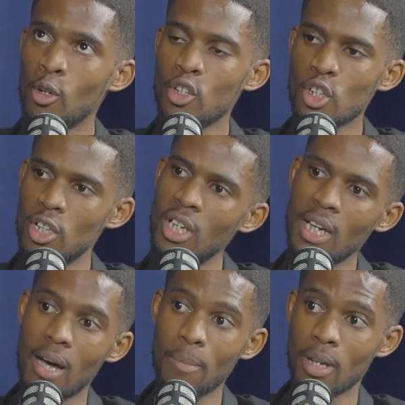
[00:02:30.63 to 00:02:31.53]
journey
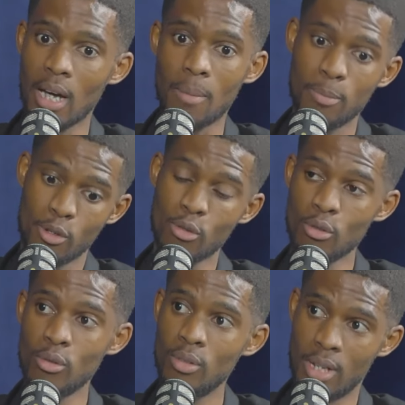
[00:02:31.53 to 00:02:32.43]
coming up
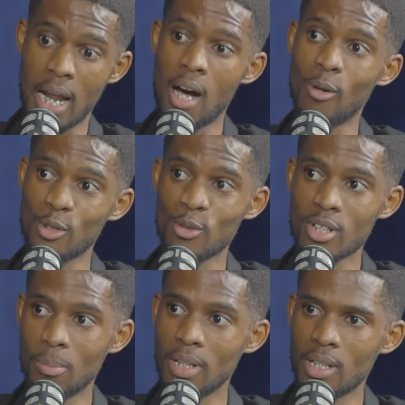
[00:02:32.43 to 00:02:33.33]
to now,
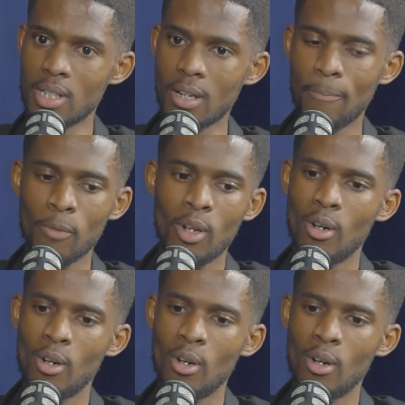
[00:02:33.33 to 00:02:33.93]
Suitability. Yes.